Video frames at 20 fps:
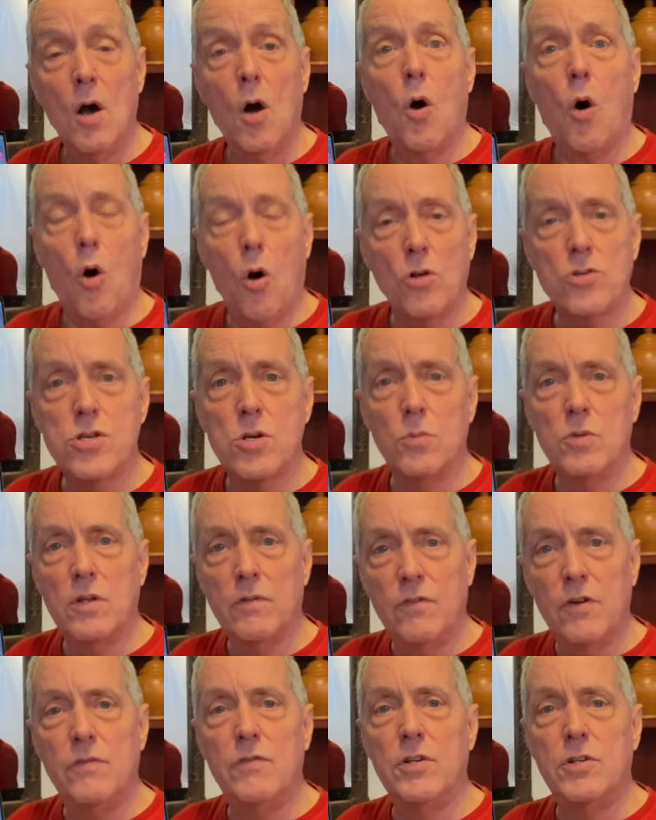Also in the
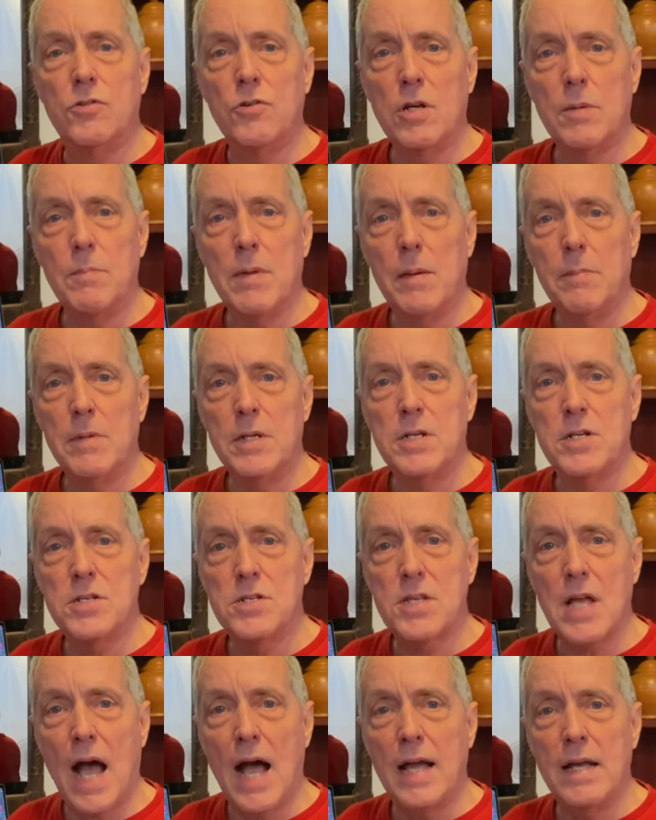vivid dream
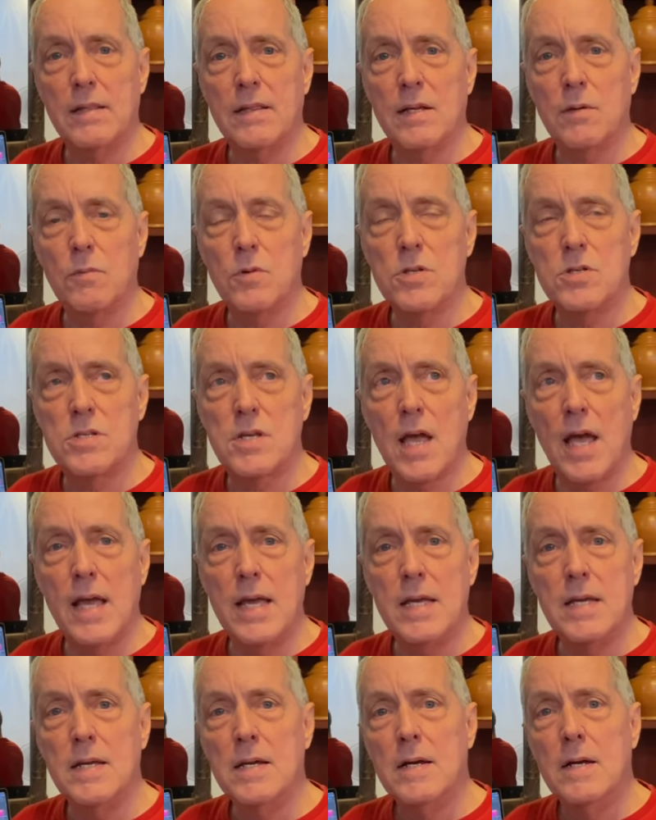images, there was
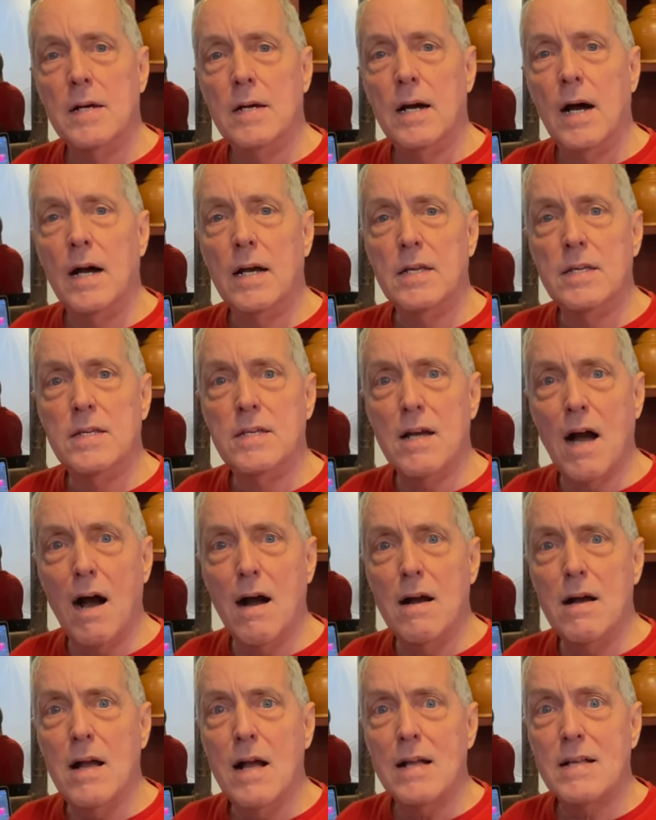a
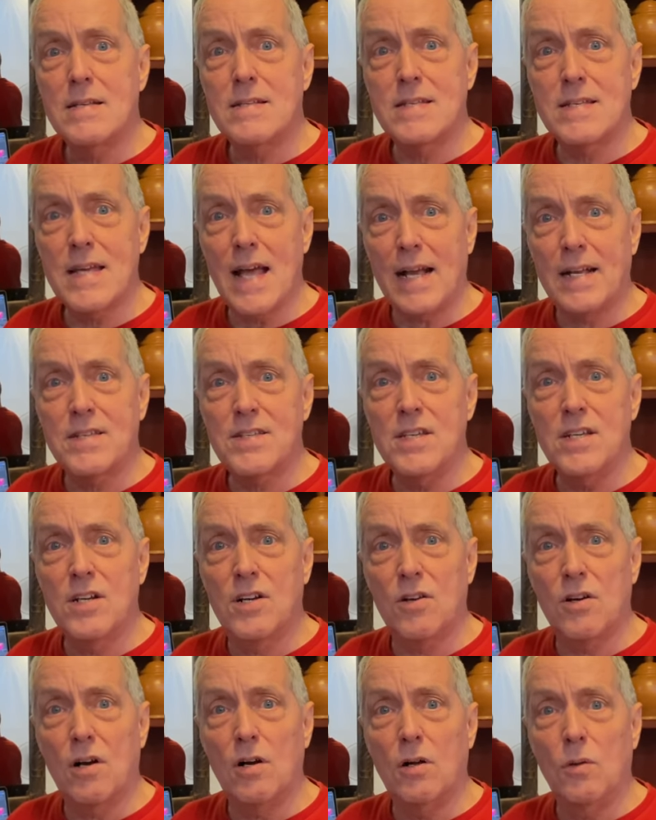young, sexy
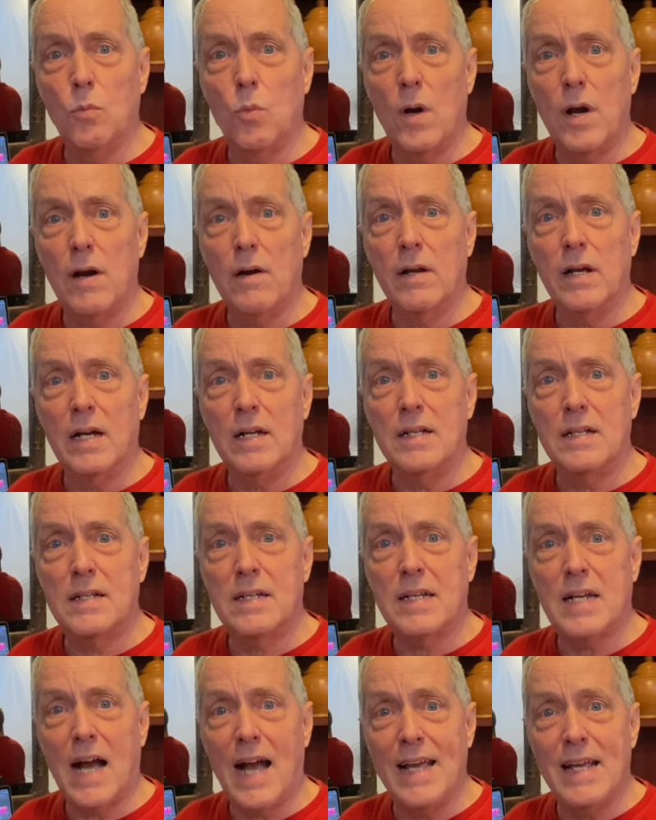girl wearing a
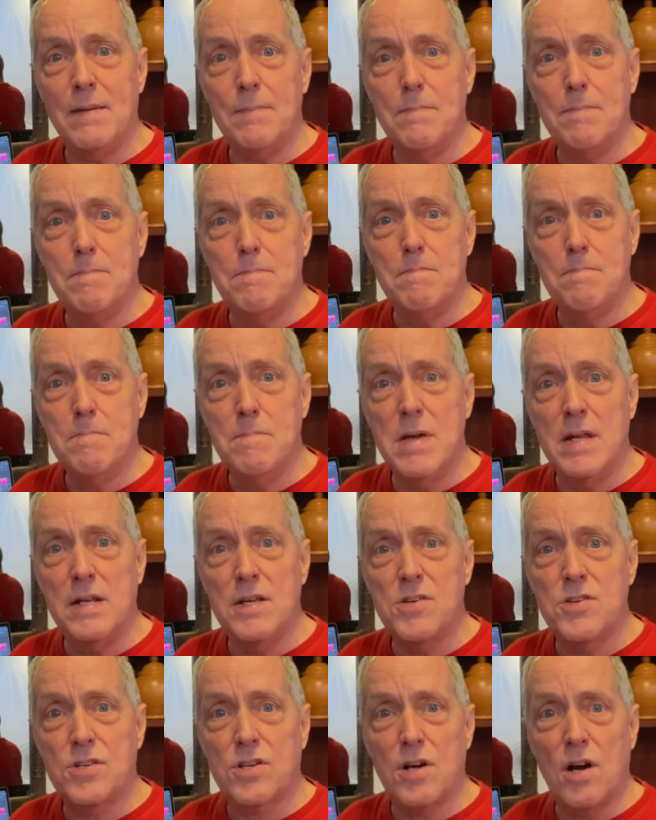tight
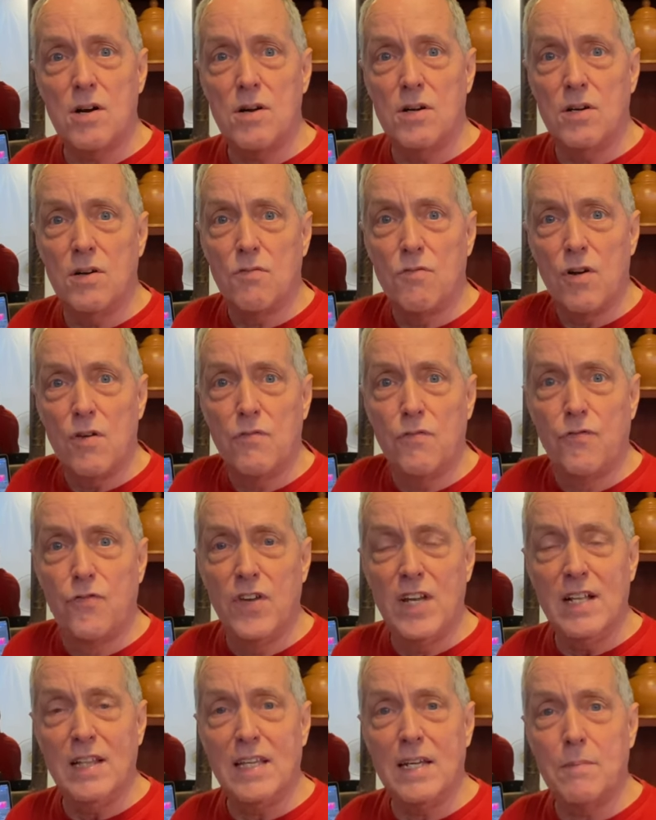mini skirt and a
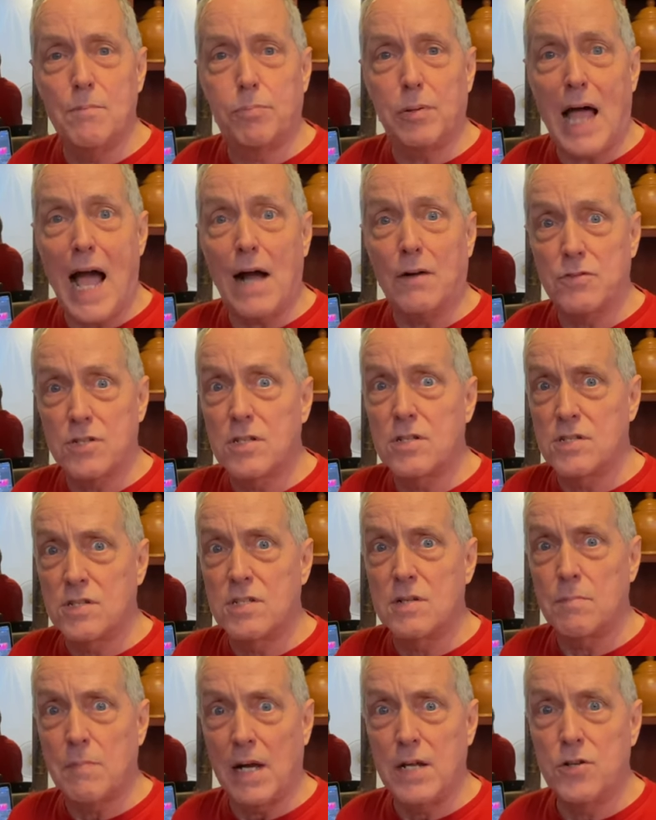revealing blouse. This is
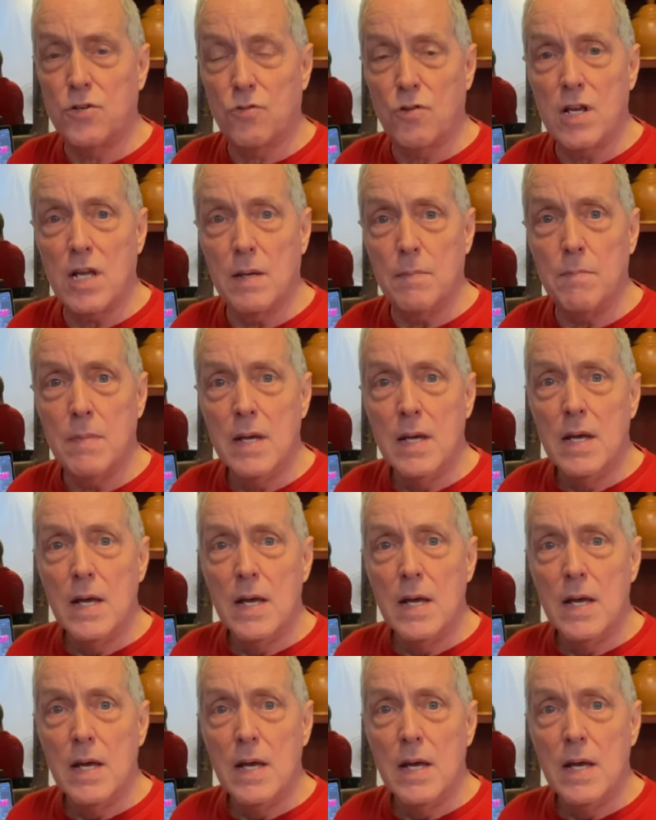in my dream.